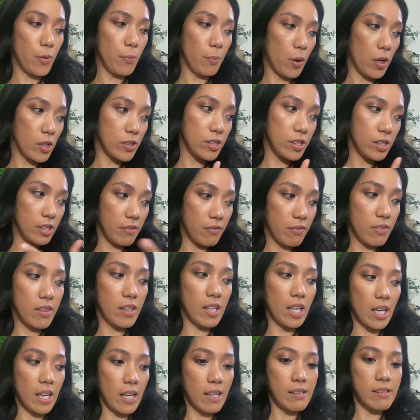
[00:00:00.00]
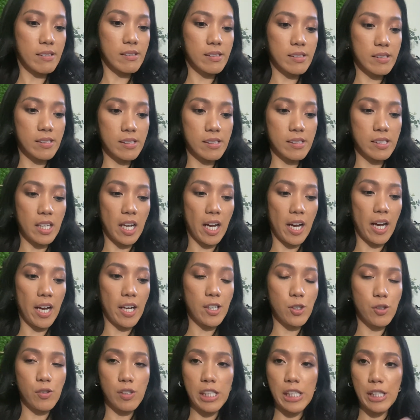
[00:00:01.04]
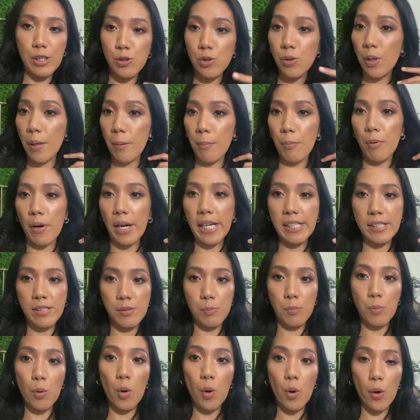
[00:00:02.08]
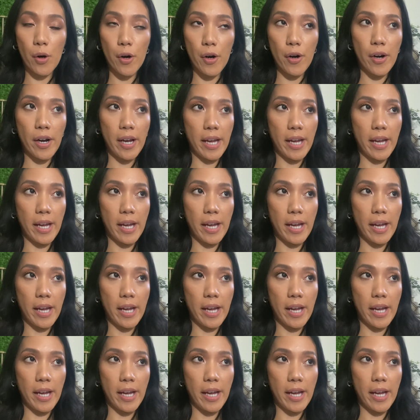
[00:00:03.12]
positive things that you need to embrace more.